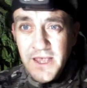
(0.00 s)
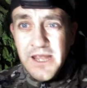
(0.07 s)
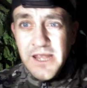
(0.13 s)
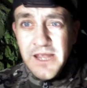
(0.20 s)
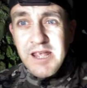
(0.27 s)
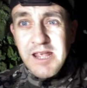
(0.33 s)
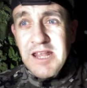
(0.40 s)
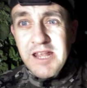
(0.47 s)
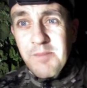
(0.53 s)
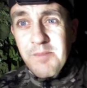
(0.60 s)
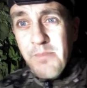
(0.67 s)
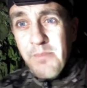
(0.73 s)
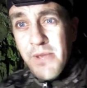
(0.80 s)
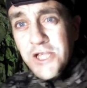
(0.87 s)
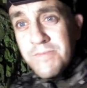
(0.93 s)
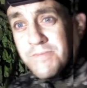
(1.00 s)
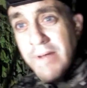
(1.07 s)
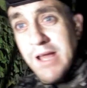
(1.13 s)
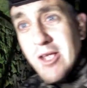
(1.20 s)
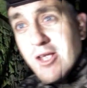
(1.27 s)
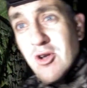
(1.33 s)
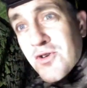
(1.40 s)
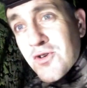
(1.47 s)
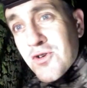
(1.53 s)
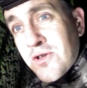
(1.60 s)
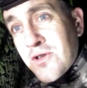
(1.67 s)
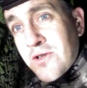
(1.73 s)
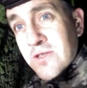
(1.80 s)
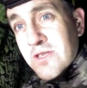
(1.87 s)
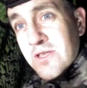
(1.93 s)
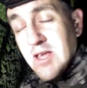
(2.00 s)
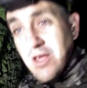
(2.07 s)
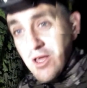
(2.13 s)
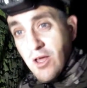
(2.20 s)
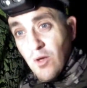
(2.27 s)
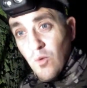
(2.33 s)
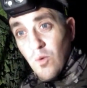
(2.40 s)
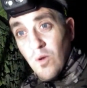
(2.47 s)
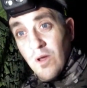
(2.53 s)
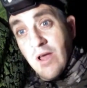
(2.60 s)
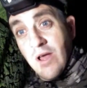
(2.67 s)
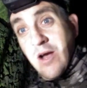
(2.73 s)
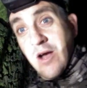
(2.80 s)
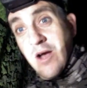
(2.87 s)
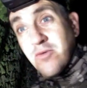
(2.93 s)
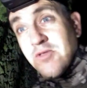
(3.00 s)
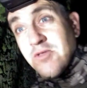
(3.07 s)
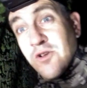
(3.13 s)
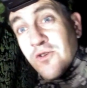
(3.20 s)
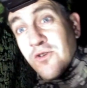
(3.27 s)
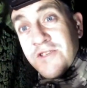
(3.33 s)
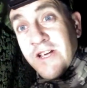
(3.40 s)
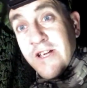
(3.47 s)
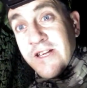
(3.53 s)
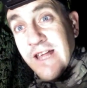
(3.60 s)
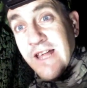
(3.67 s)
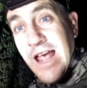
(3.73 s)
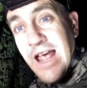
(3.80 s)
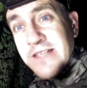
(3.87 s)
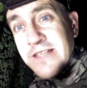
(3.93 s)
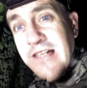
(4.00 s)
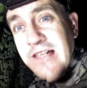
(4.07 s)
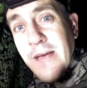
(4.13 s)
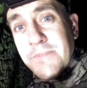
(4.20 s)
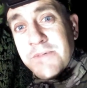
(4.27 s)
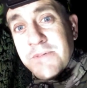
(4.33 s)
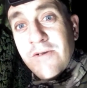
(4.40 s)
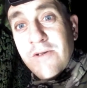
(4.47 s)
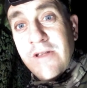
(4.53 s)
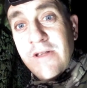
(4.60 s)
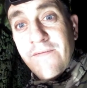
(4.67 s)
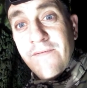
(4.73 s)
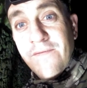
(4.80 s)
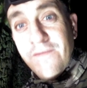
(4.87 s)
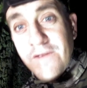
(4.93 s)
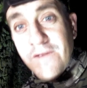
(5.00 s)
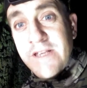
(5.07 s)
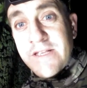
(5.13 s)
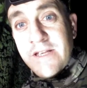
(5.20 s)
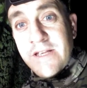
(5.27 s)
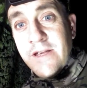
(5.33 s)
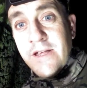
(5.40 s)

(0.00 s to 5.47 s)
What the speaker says: in the pitch black country out in the countryside, and it's absolutely freezing.